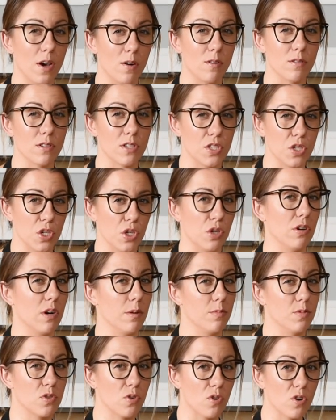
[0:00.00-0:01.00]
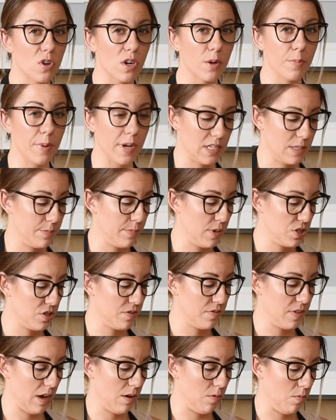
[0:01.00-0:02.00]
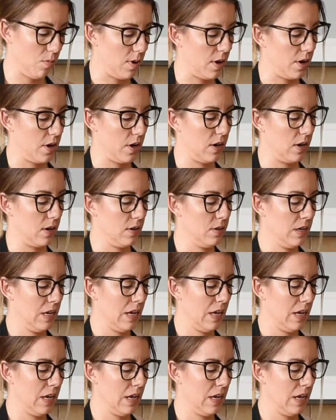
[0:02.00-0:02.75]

oats to absorb as much of that water